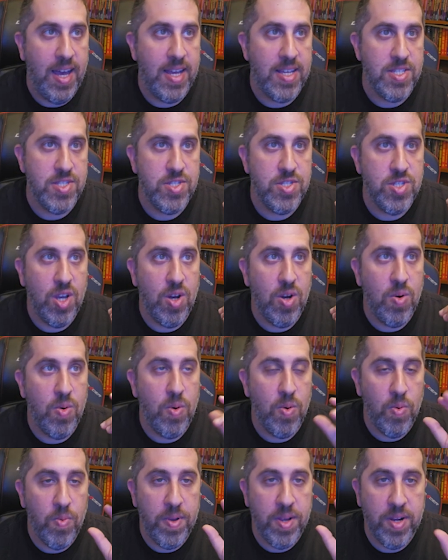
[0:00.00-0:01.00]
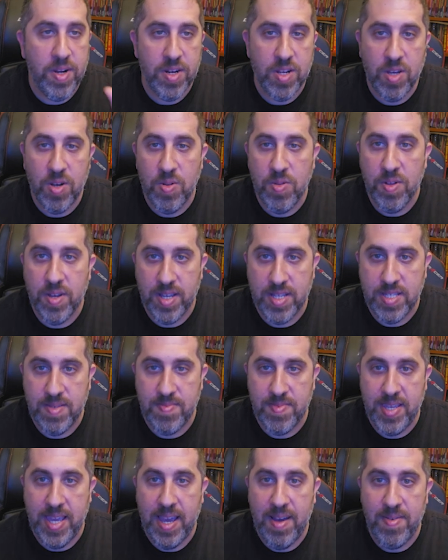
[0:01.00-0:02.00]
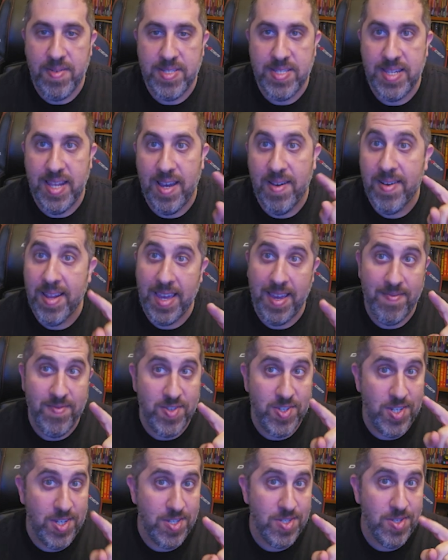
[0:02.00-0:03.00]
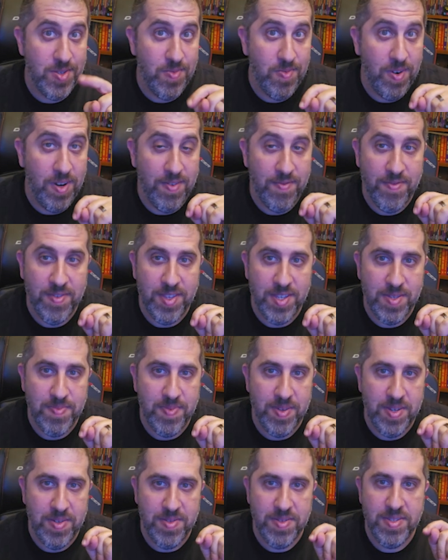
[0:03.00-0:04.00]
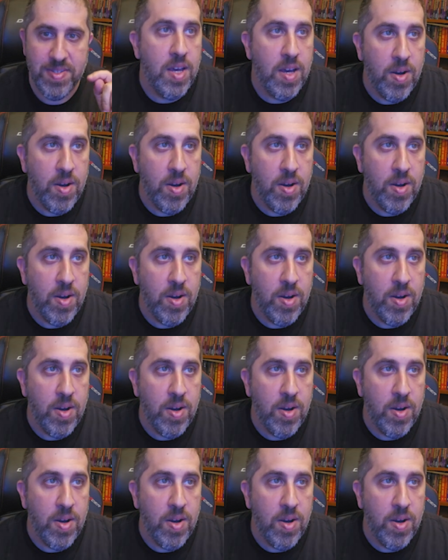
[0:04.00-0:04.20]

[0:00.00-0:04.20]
So we're going to go look at some talents now, and I have just the one for this build.